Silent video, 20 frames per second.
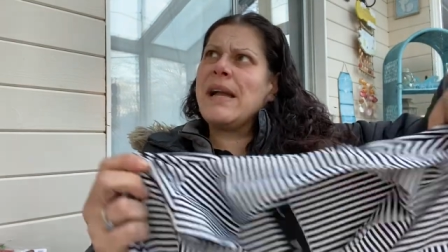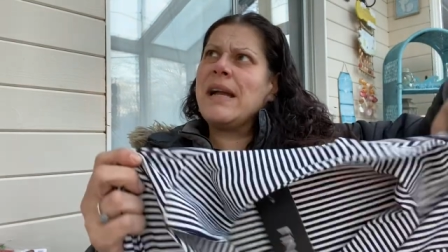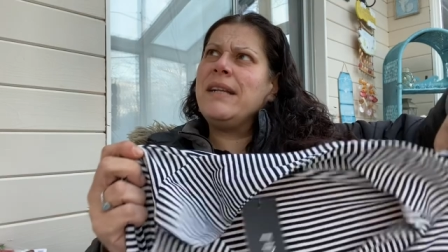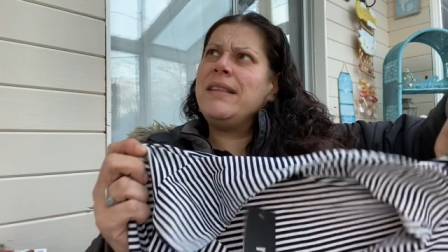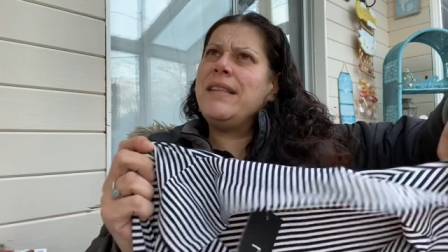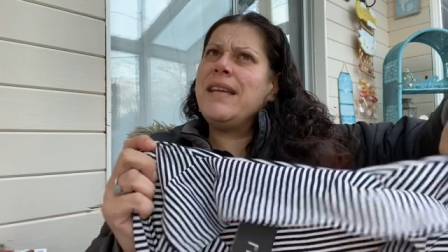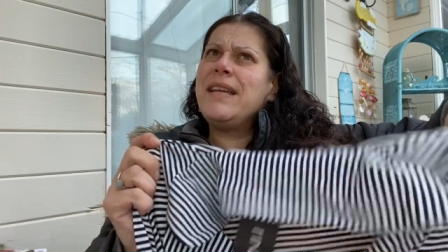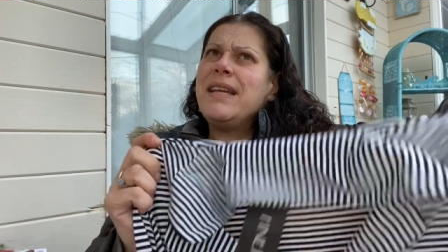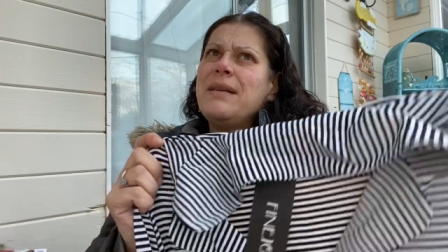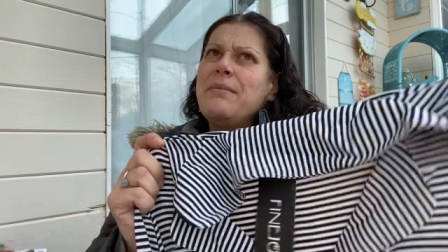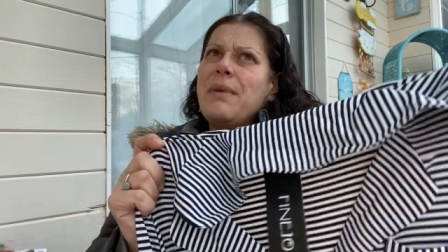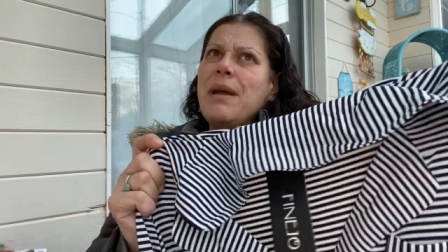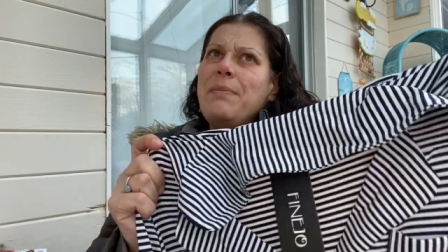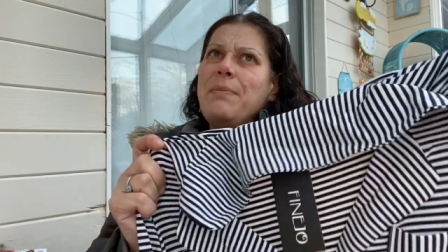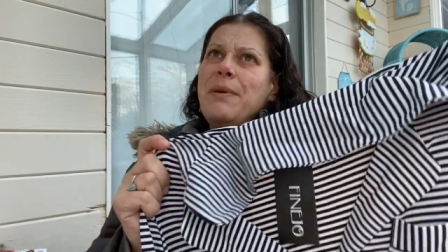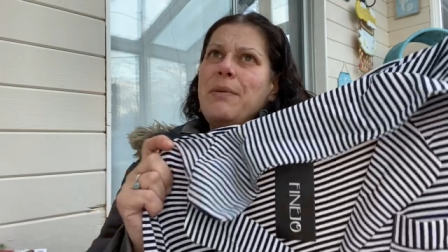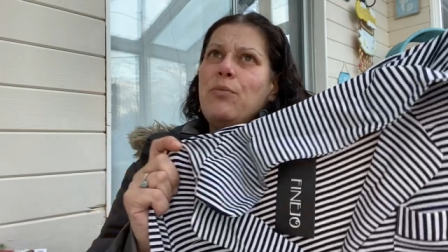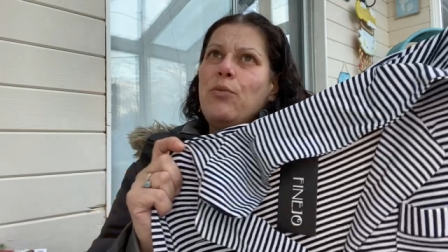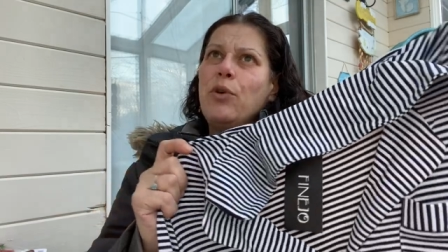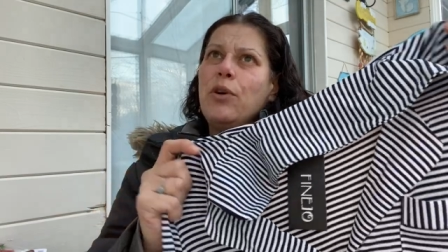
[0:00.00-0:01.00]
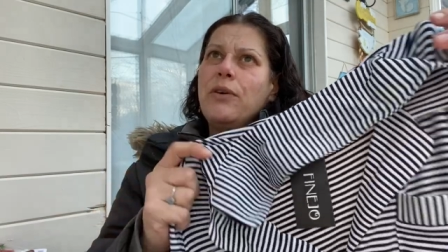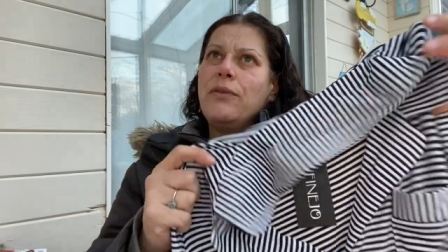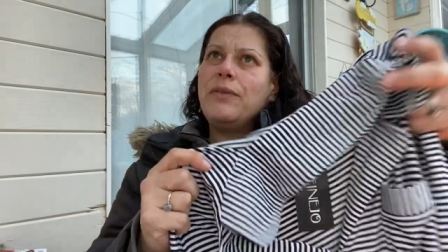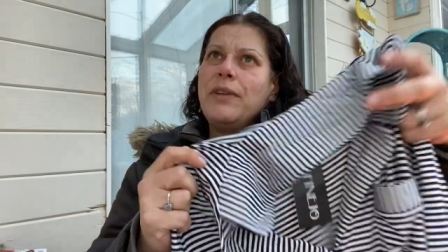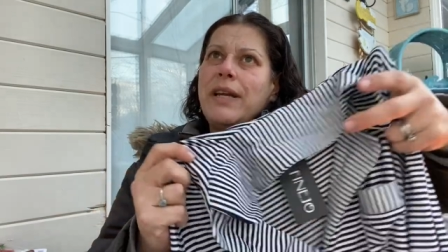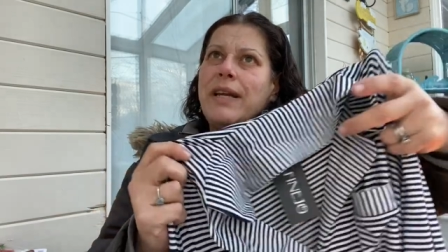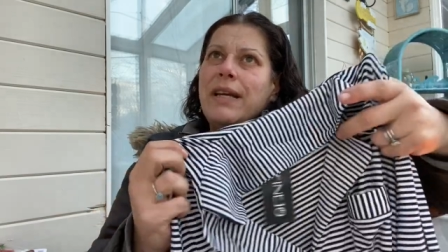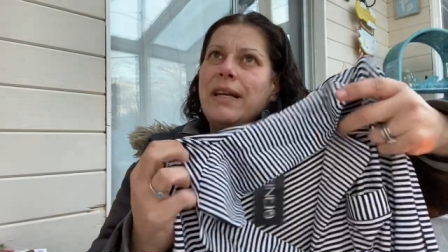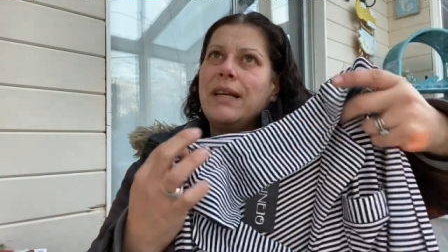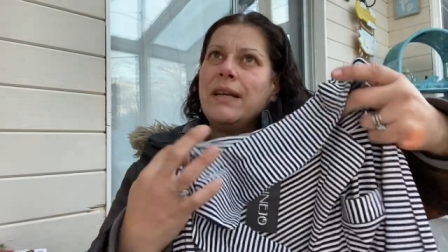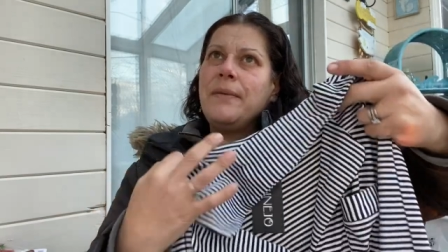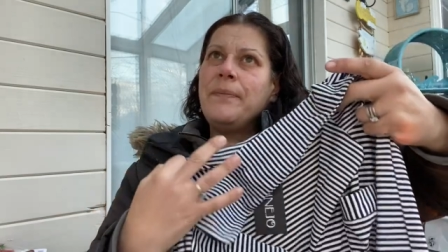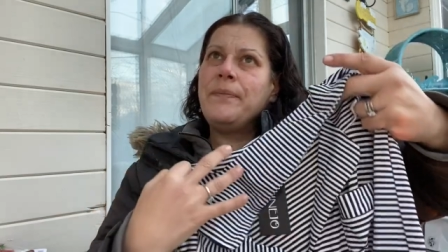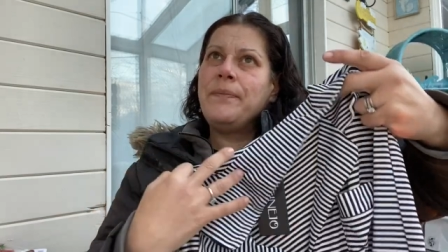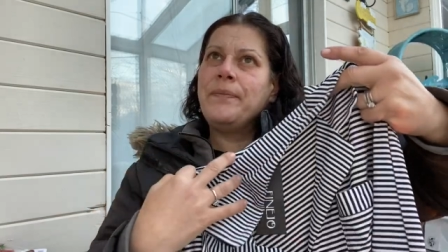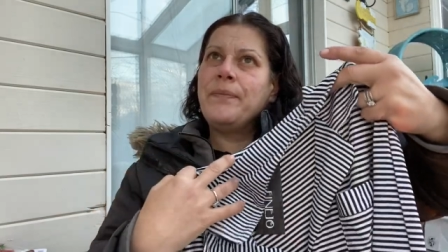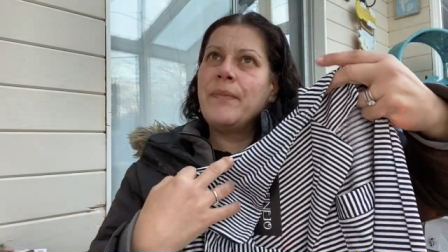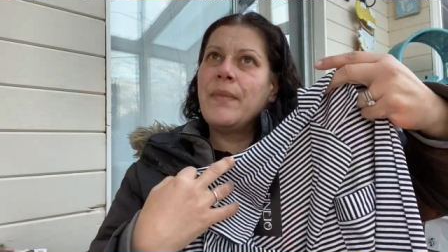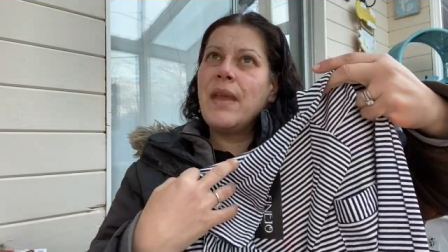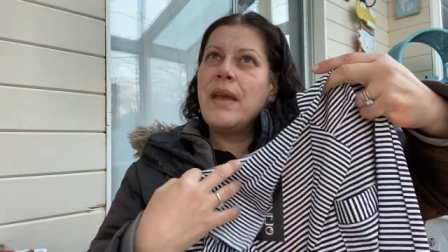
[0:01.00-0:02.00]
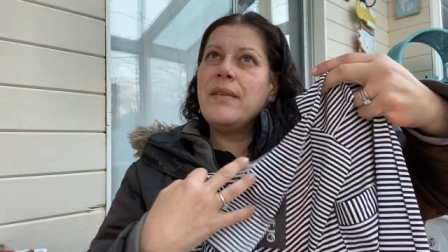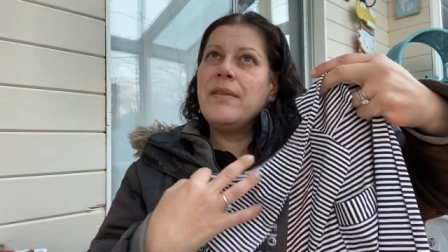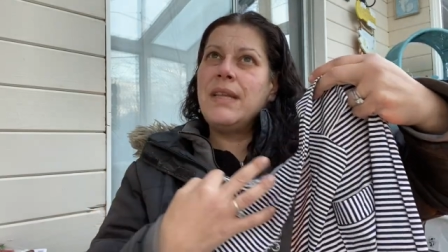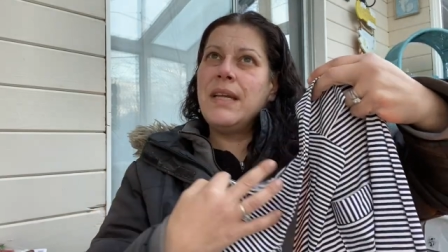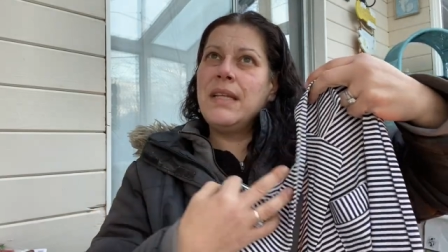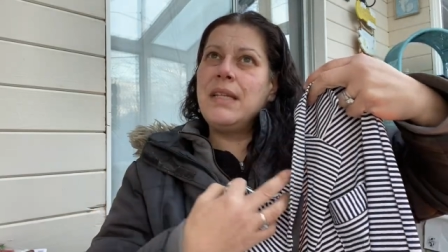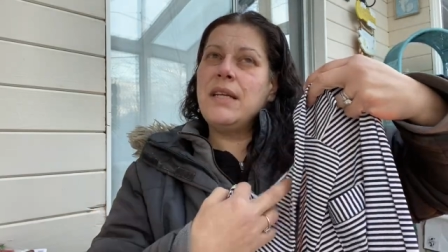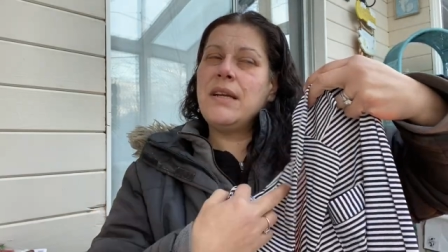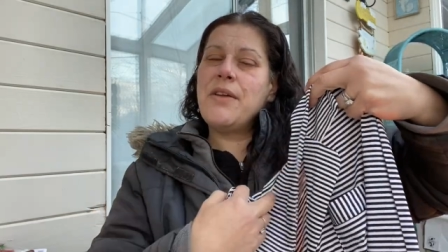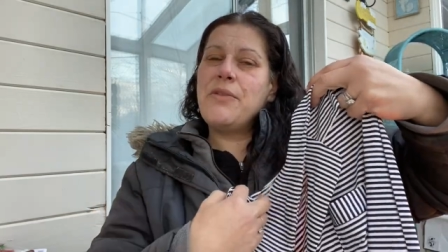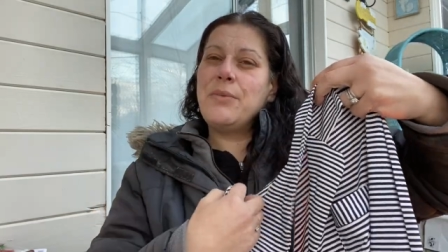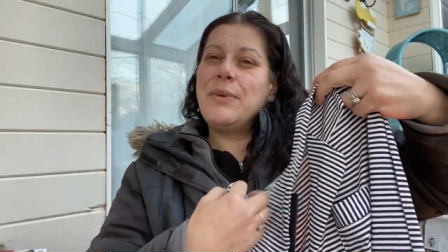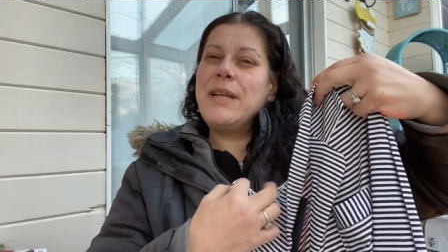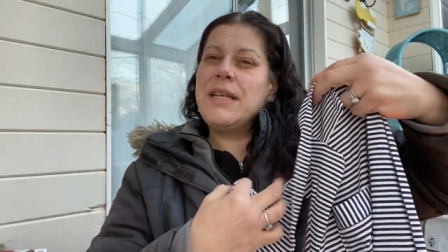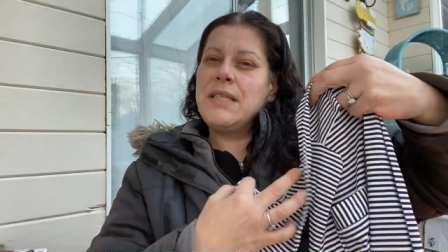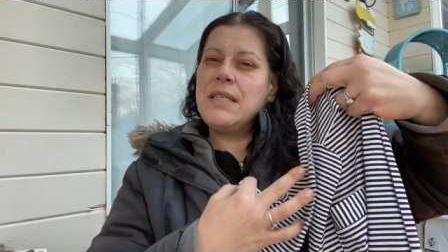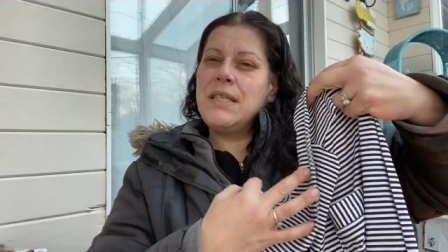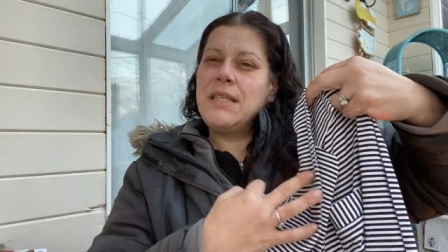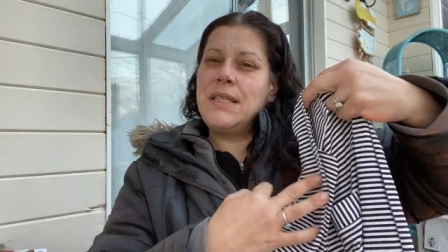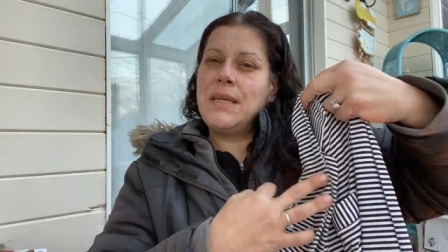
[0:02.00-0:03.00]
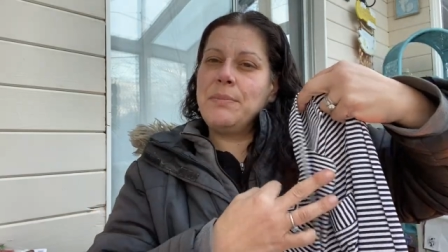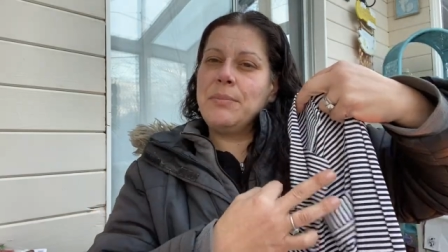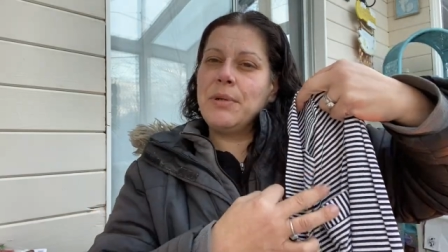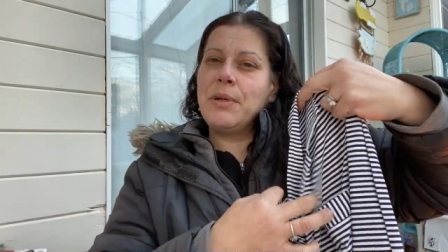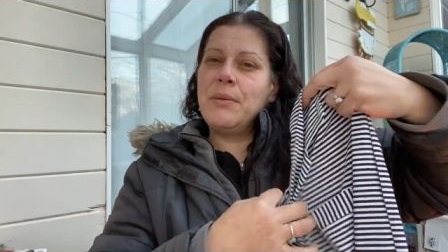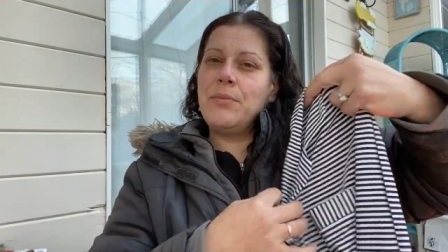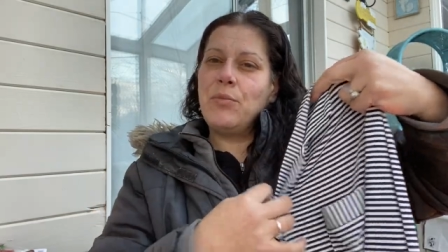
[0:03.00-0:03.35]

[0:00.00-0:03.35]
I think it might be more of like, I think the other one has a zipper,